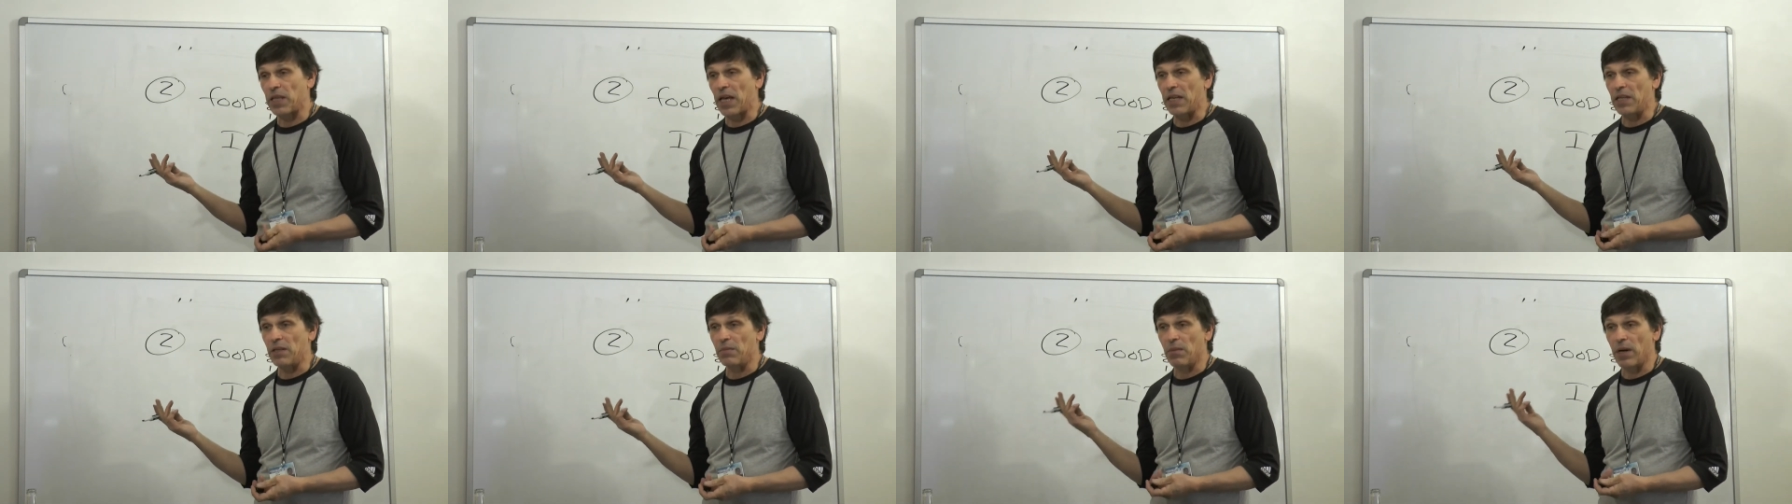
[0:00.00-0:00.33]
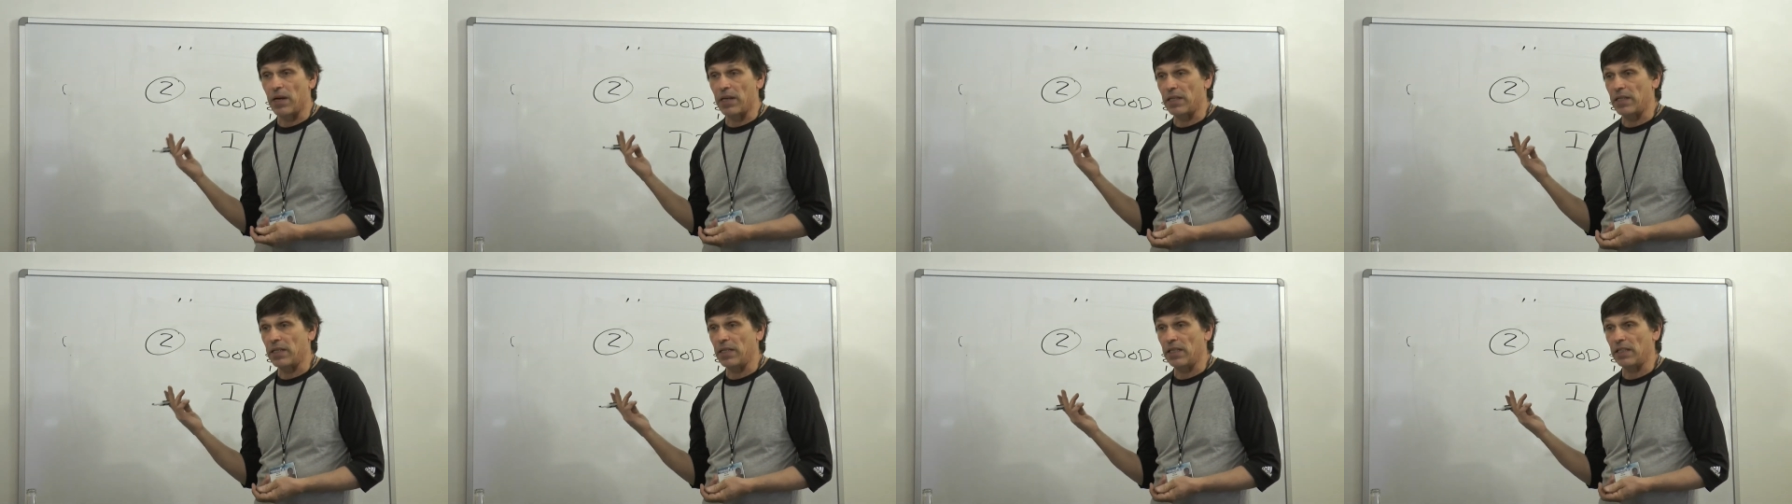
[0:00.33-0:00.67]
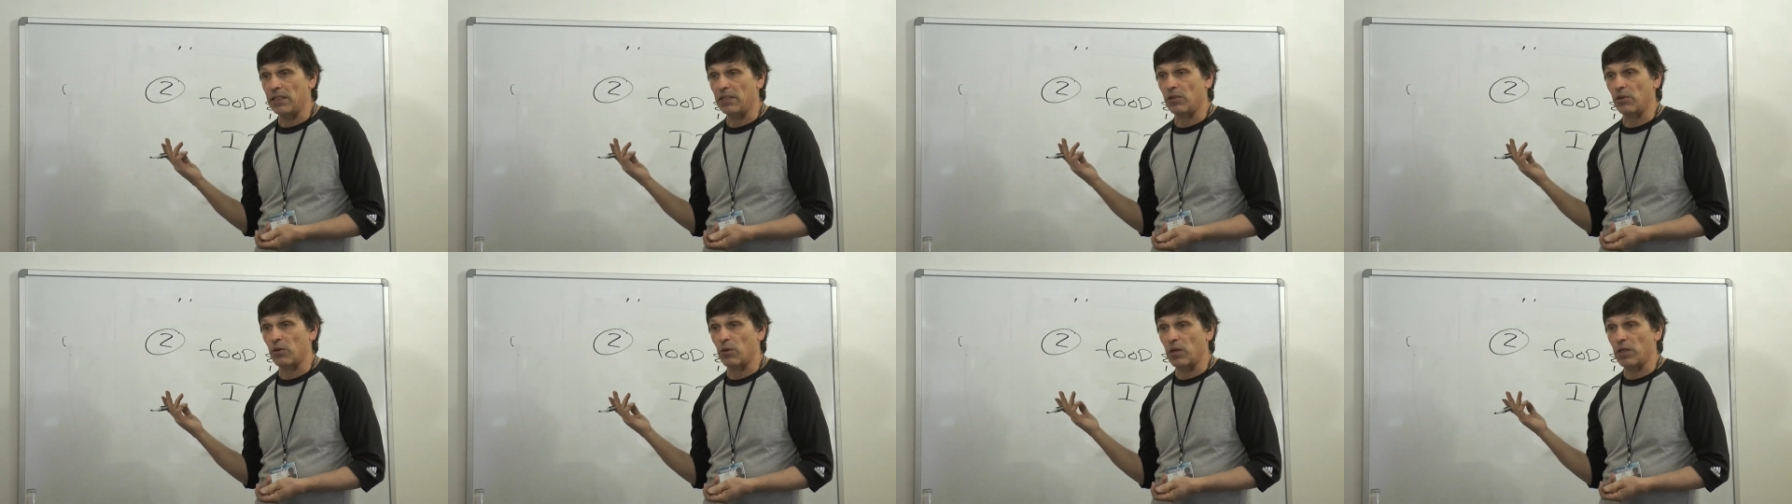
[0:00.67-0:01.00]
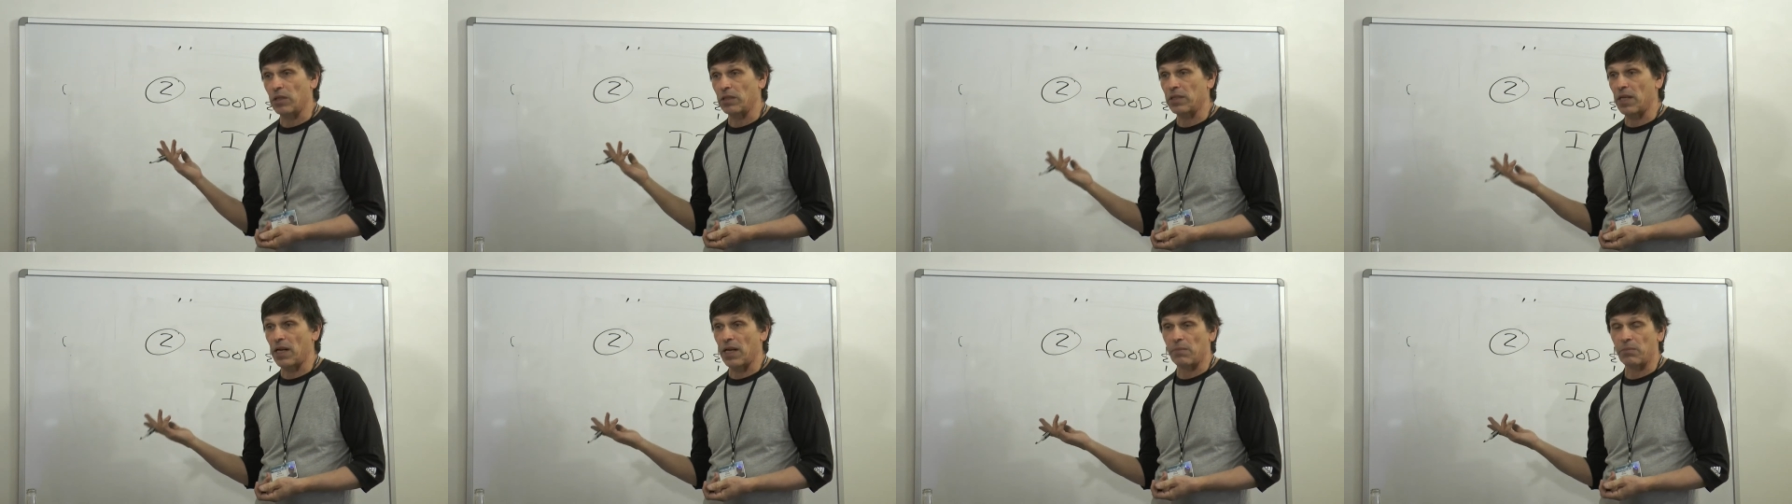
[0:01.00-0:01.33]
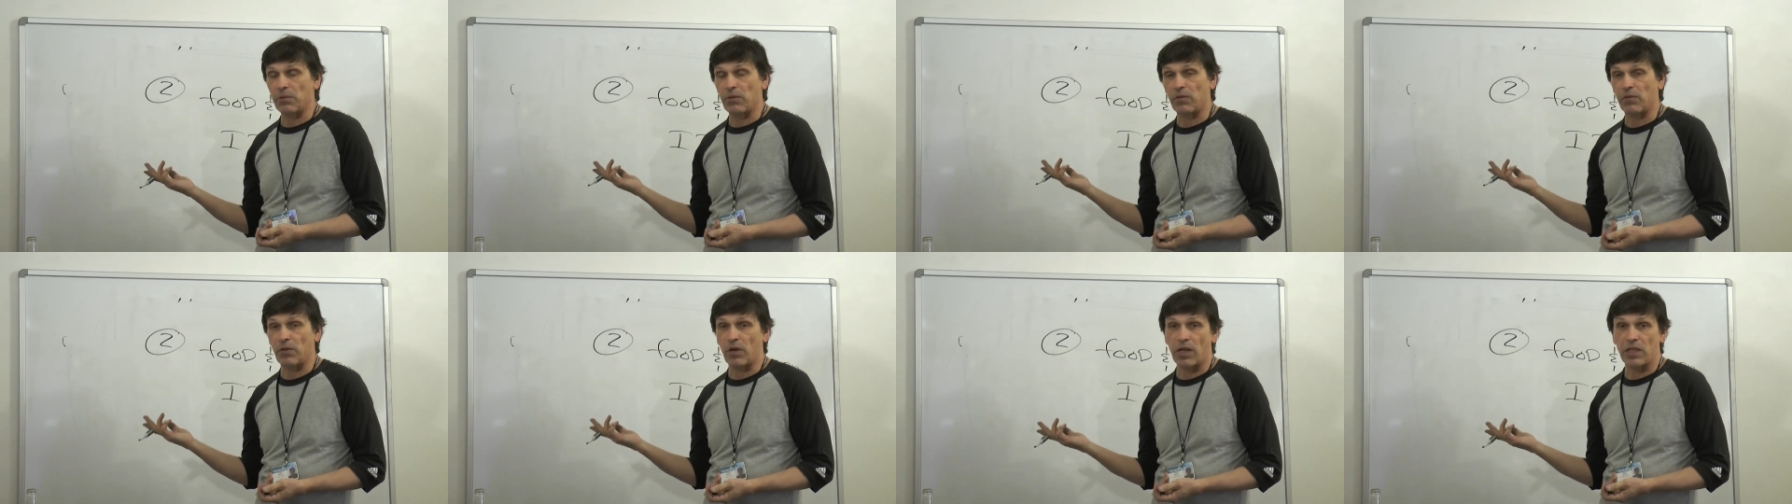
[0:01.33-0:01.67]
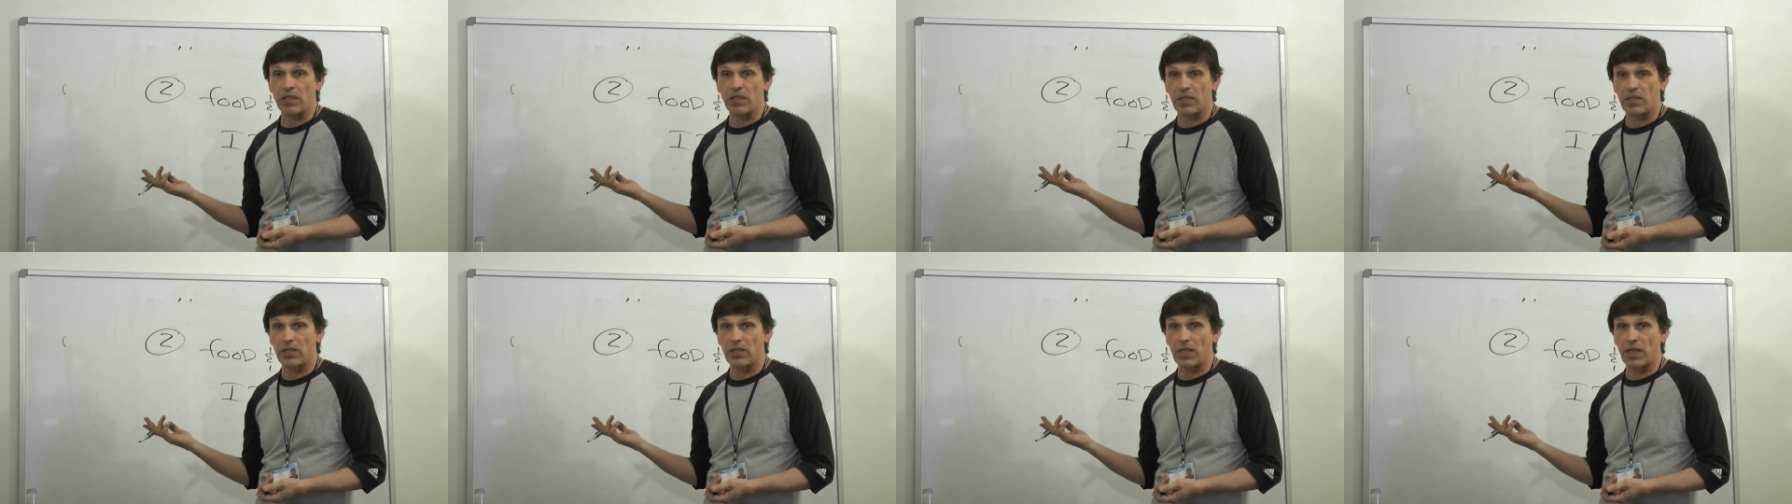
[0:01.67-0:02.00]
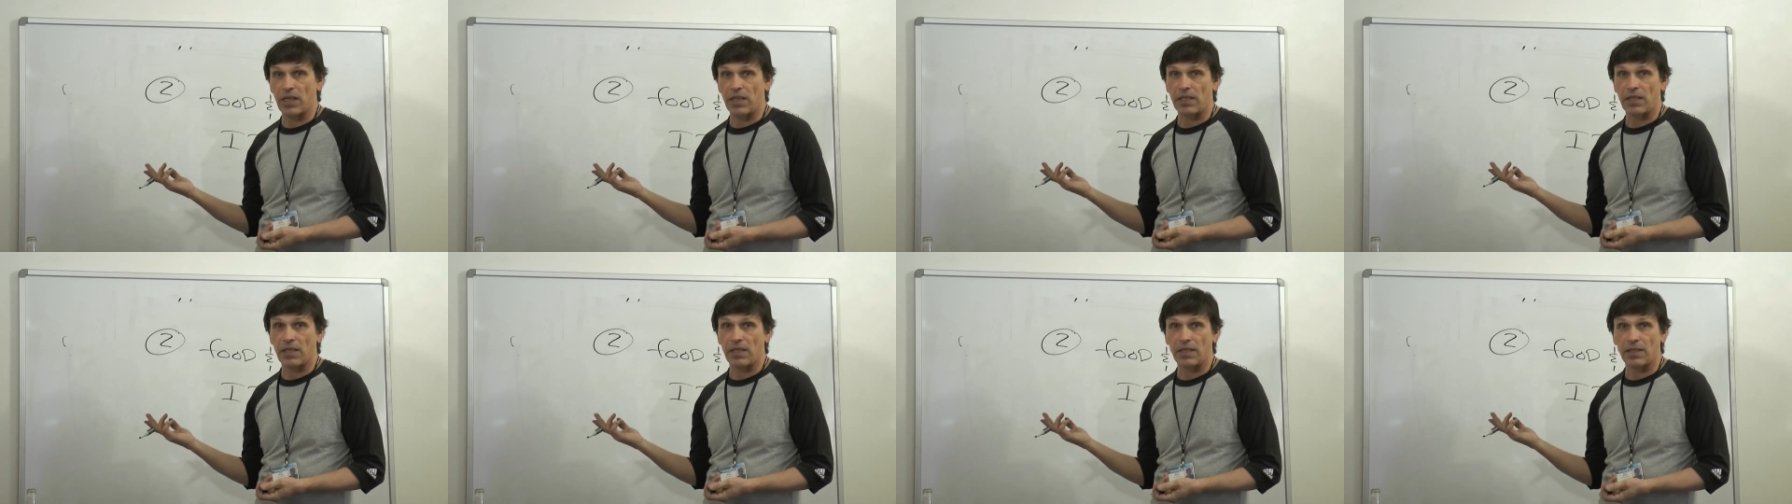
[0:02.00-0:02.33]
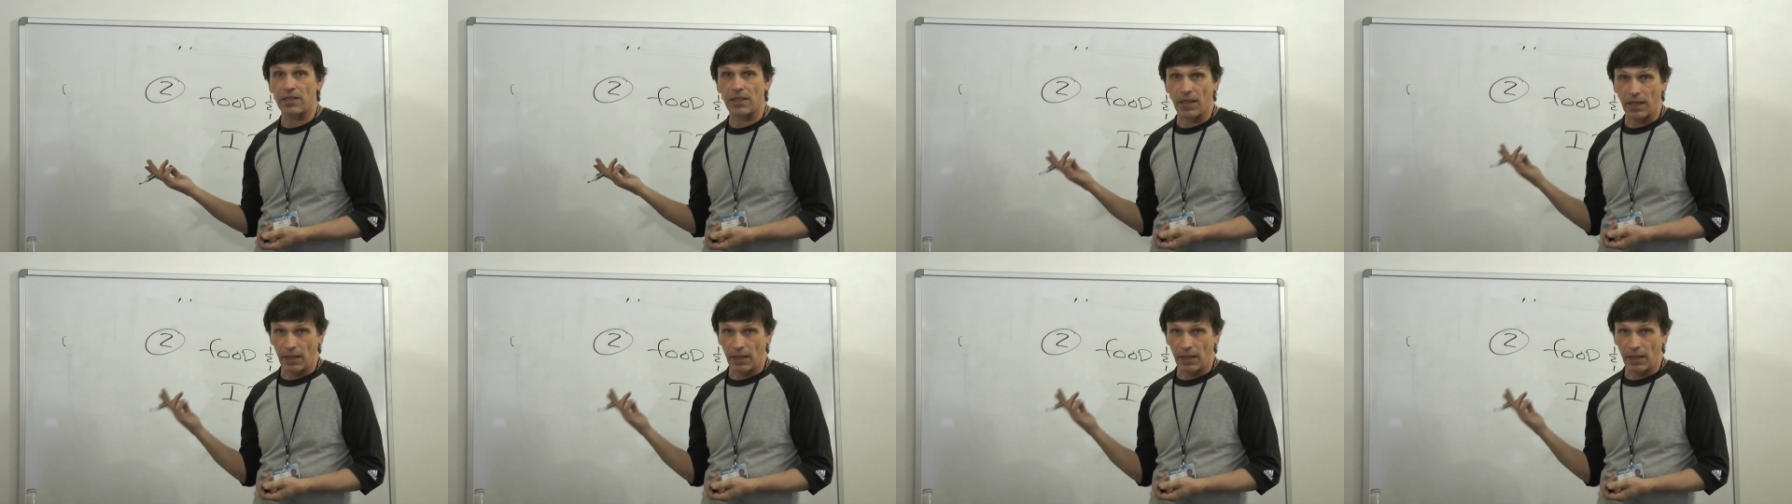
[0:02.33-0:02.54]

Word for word: that you might need during times of crisis like this.